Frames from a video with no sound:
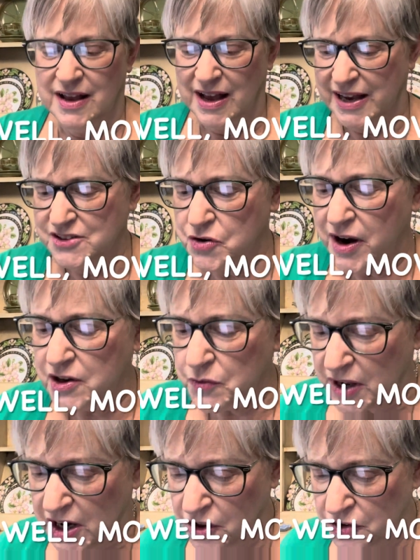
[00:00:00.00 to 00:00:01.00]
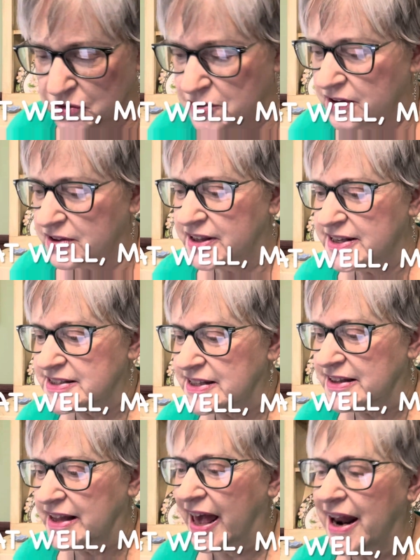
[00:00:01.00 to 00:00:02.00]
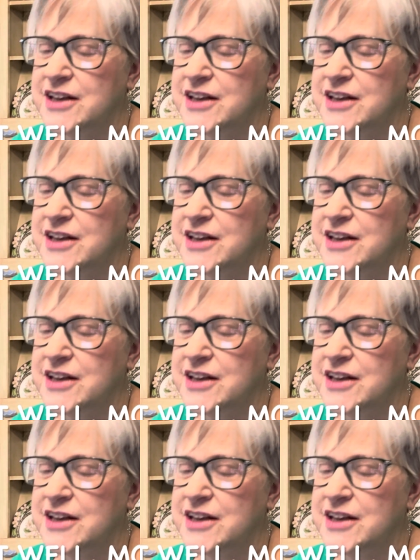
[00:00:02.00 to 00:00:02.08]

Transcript: I try to include this and that.